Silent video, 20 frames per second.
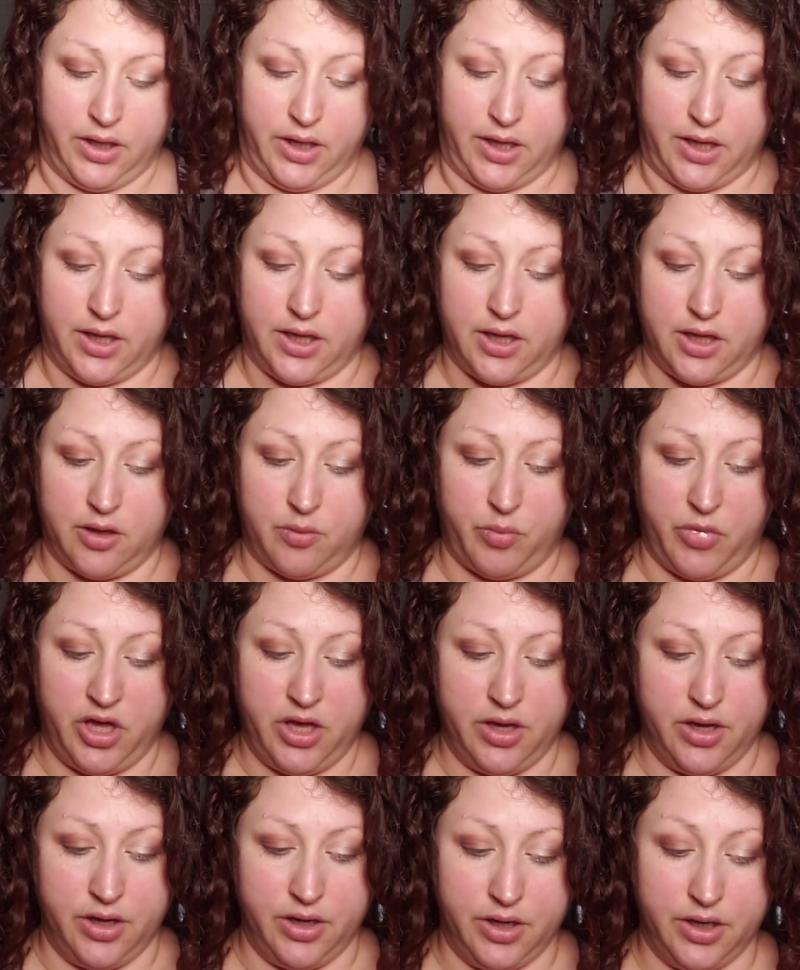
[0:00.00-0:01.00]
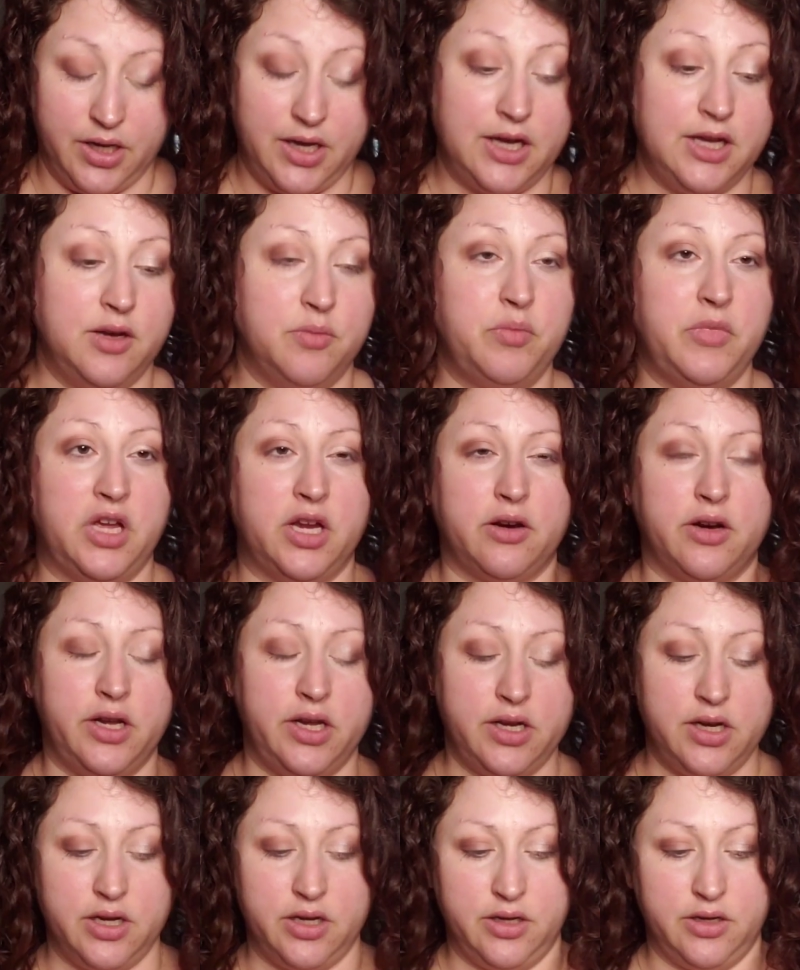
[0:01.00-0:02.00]
I am
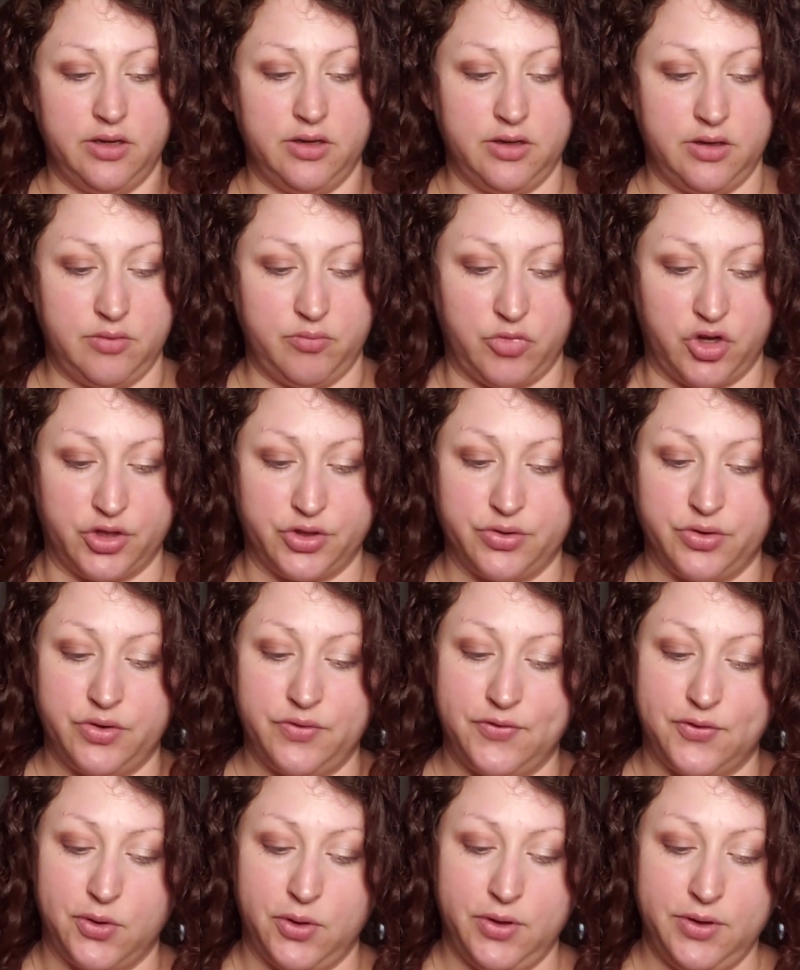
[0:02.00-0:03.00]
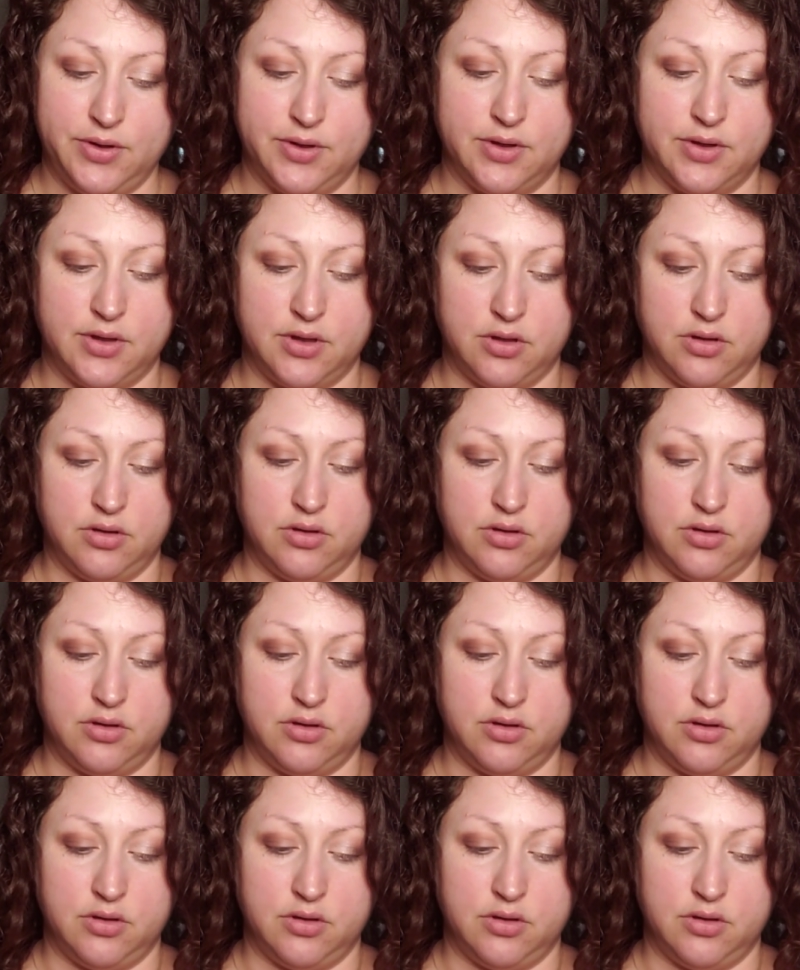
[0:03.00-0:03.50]
married. I'm also divorced.